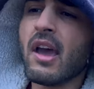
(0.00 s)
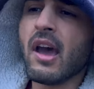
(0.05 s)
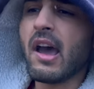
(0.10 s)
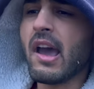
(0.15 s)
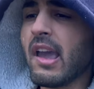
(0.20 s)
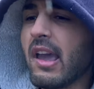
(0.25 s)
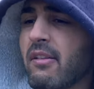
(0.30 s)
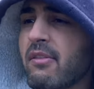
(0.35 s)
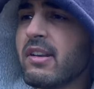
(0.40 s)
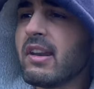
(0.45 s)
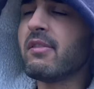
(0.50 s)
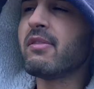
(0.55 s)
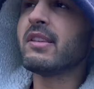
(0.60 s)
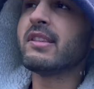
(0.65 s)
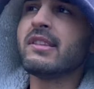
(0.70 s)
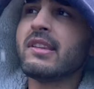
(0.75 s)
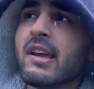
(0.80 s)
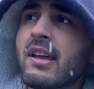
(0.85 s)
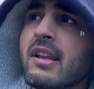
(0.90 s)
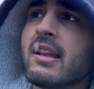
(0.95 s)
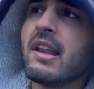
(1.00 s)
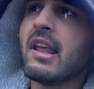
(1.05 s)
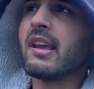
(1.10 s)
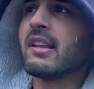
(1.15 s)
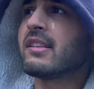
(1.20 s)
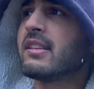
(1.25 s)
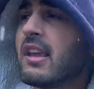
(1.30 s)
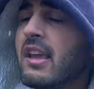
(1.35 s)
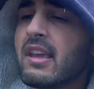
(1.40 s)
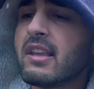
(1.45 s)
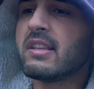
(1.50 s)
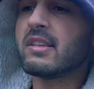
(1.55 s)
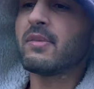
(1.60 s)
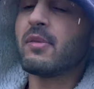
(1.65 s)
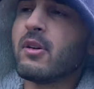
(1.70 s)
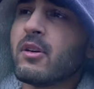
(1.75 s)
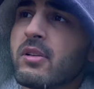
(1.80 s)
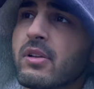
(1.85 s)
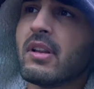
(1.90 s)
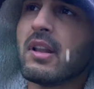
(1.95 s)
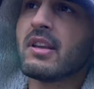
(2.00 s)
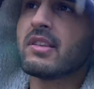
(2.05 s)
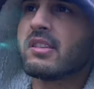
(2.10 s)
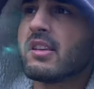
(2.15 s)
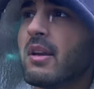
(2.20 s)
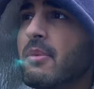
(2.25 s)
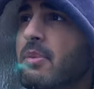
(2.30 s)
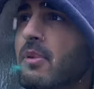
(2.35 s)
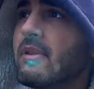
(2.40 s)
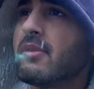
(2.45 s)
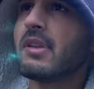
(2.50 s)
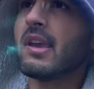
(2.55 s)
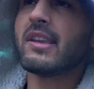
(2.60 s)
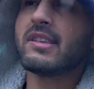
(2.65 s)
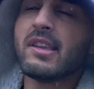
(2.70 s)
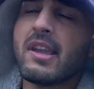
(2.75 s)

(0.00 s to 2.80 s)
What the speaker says: I haven't even done leg days for the last couple of days